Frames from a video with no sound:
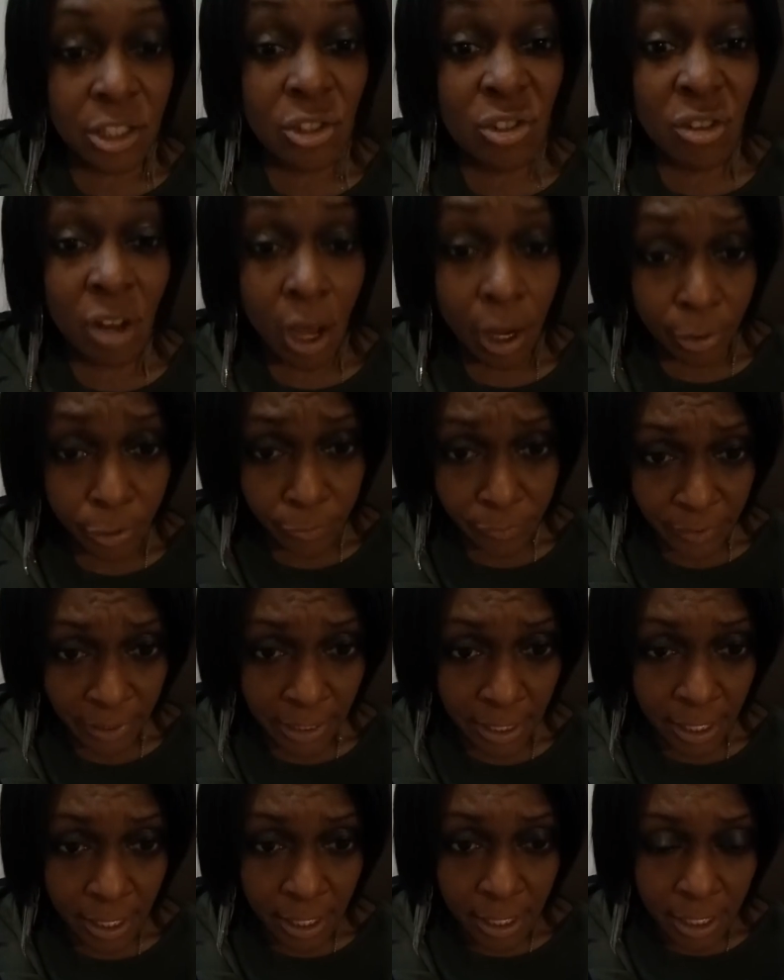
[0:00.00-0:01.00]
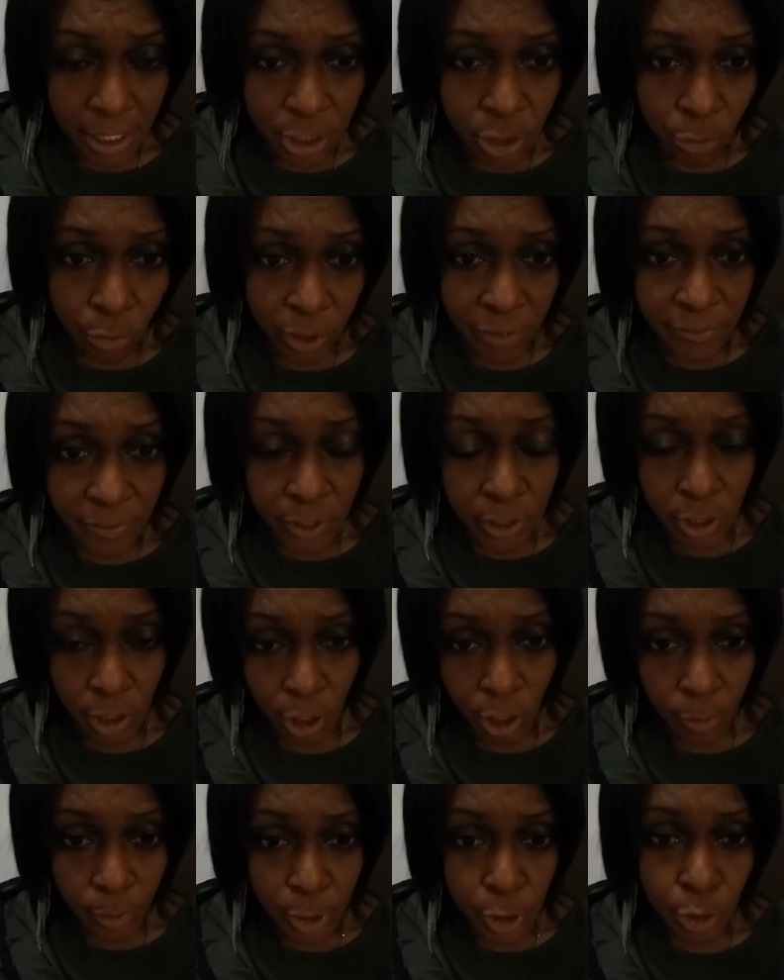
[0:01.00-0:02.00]
sonography is a great field to
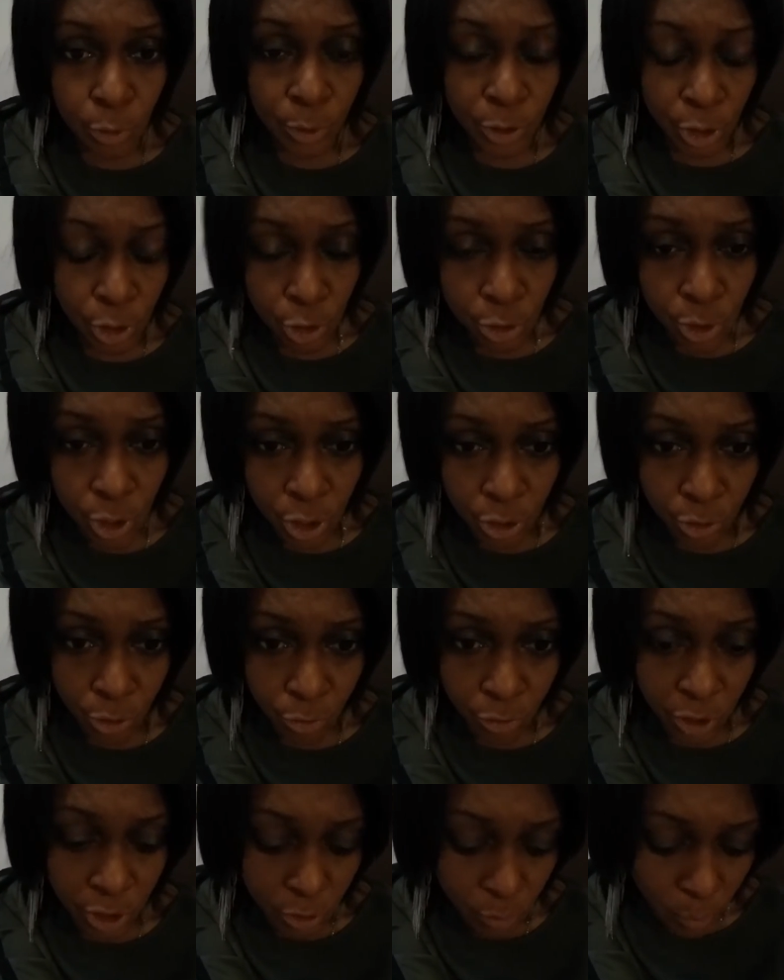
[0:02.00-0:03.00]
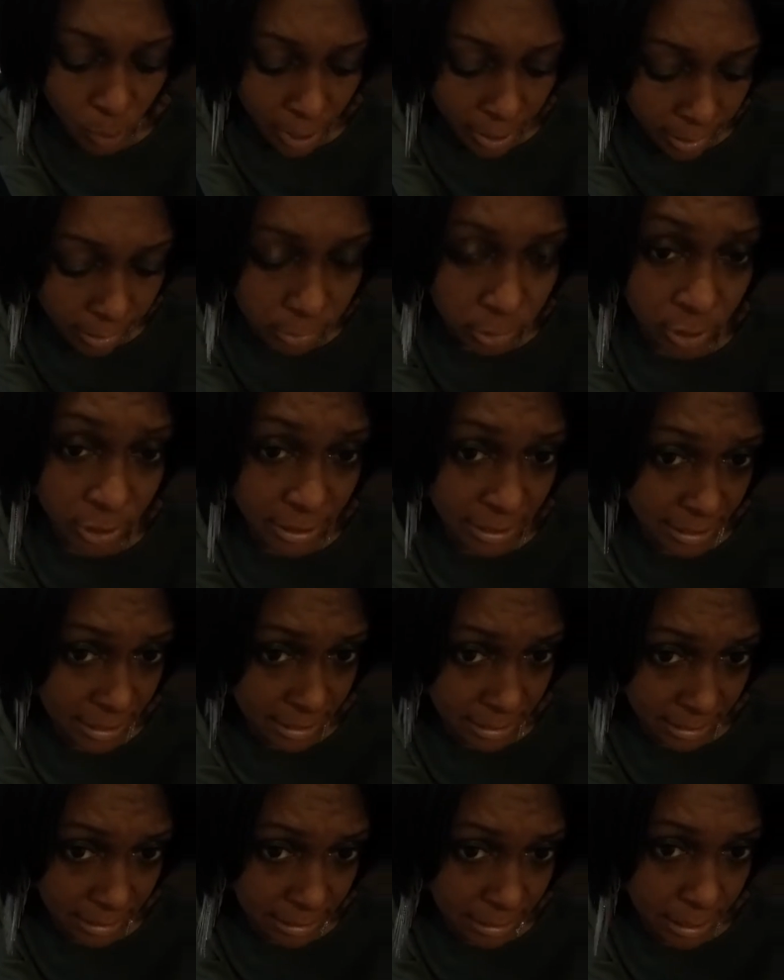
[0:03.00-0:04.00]
go into with a 2-year degree as well. Look these
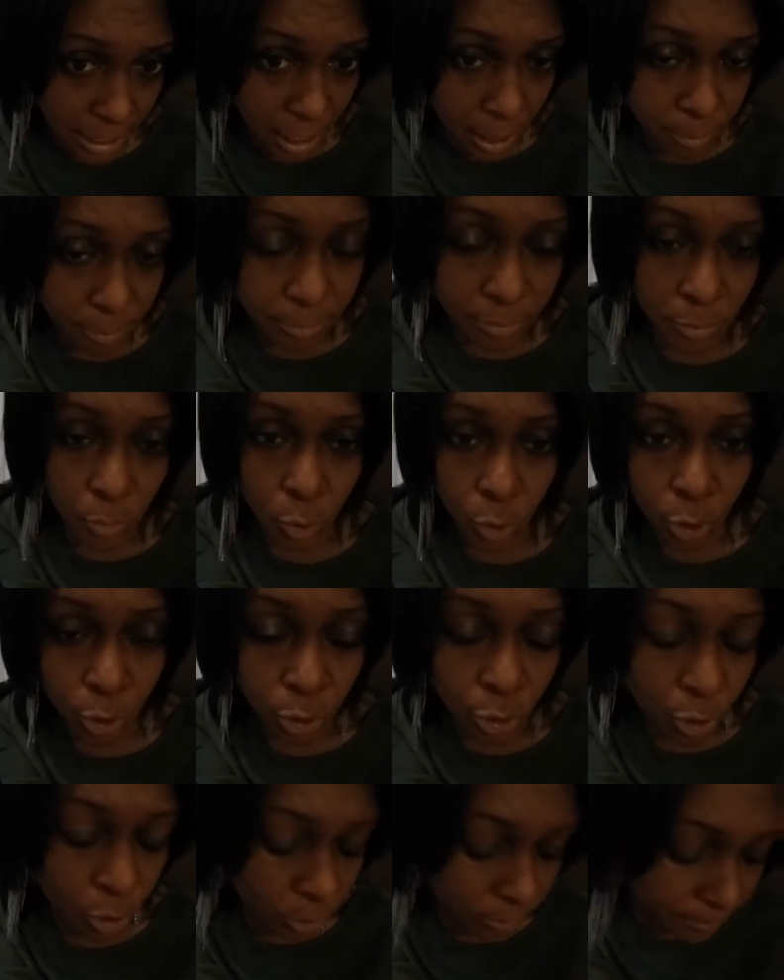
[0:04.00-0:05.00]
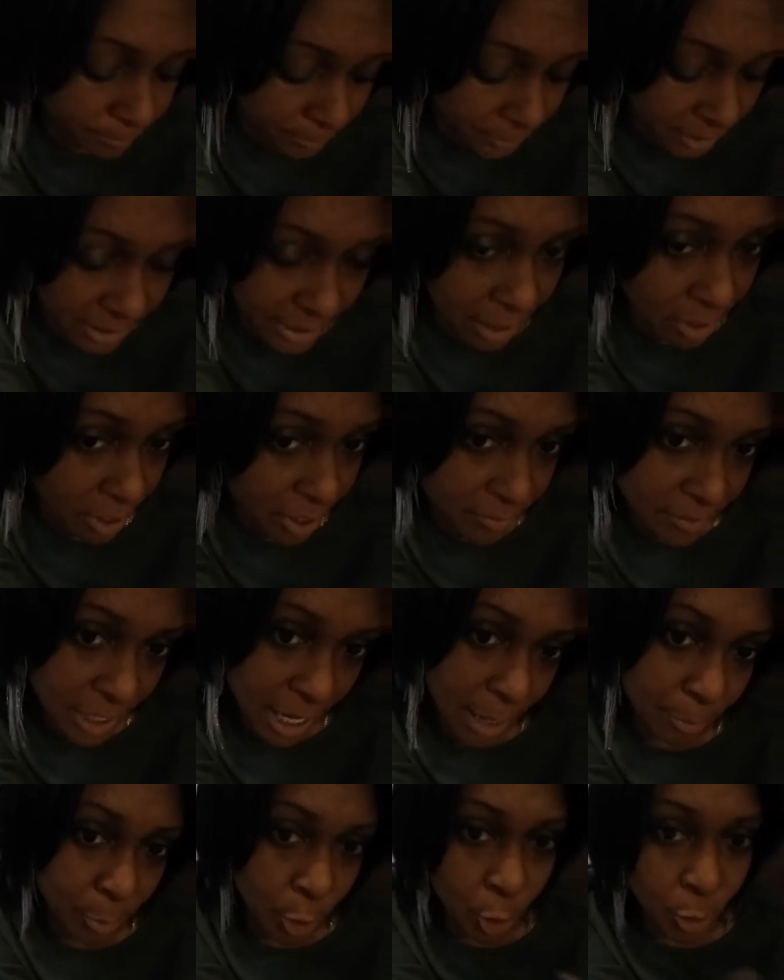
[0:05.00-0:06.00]
things up on Google, because I don't have
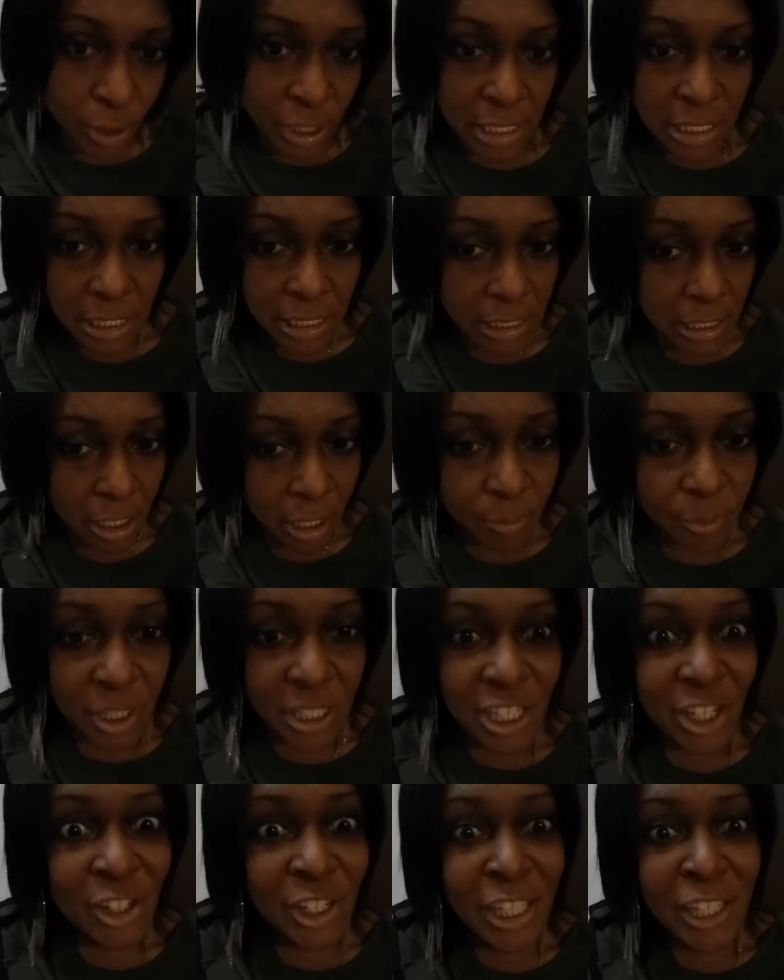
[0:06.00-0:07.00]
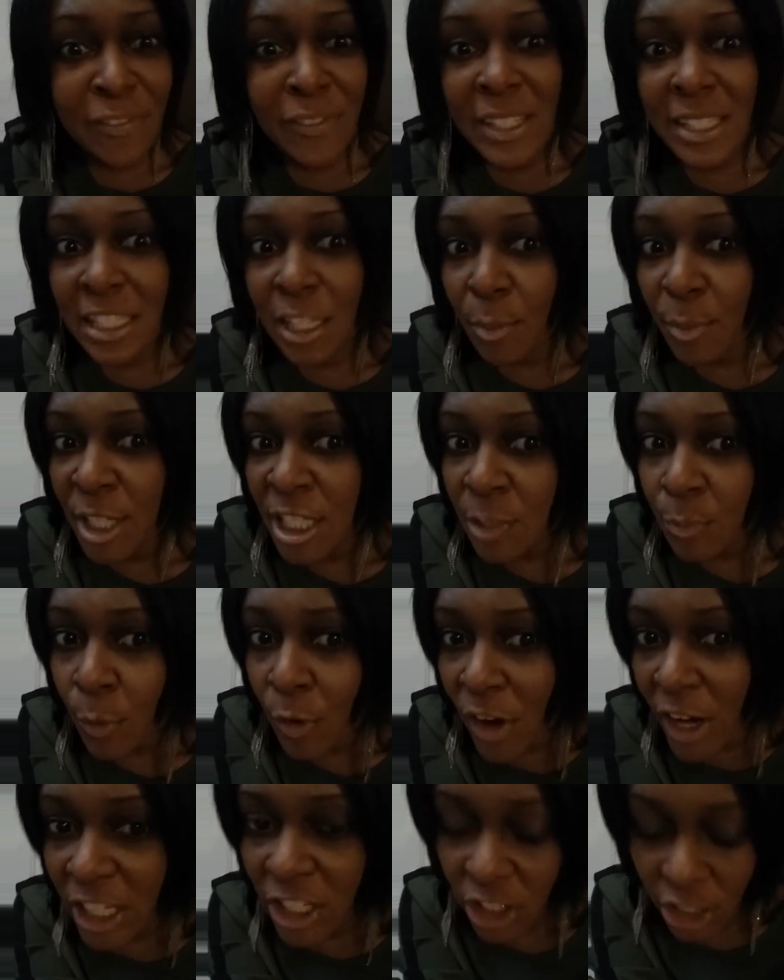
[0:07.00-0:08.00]
time to go into detail. I'm just here to give you some
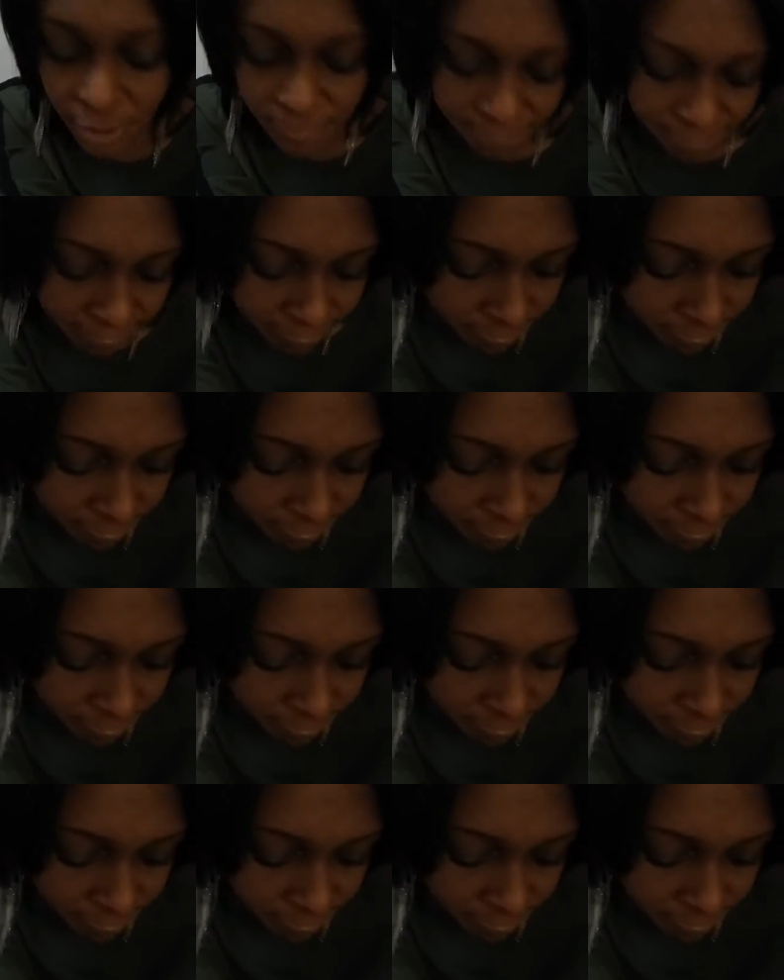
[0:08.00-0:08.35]
inspiration.